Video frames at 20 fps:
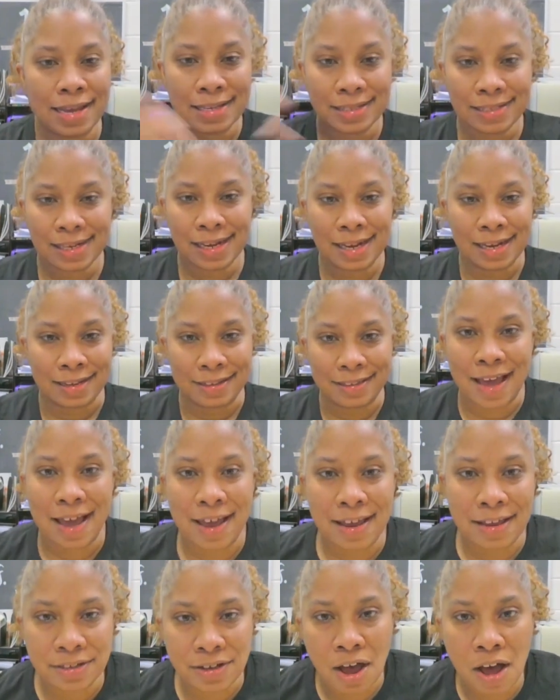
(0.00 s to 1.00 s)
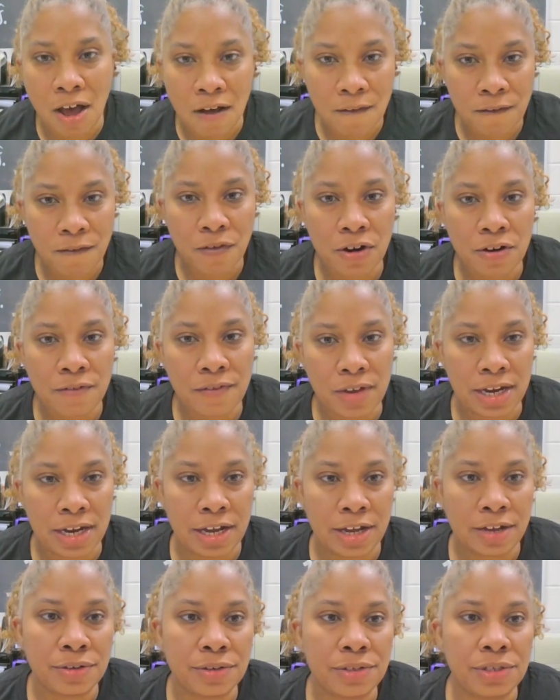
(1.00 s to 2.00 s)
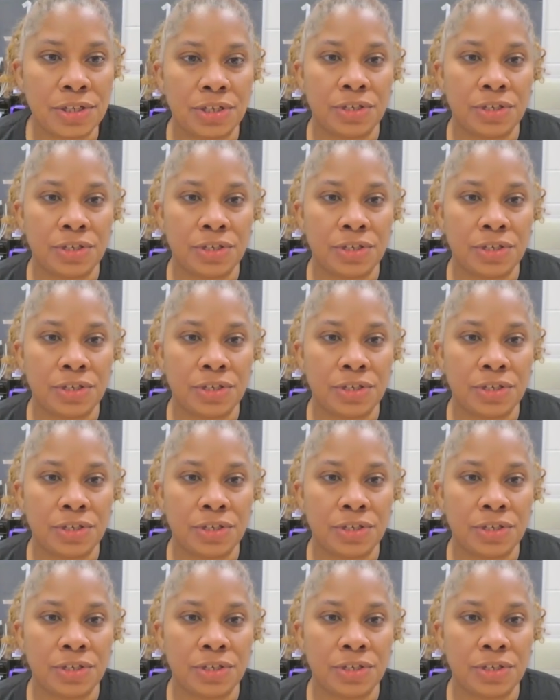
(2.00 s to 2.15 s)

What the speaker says: is it. That is all 4 videos.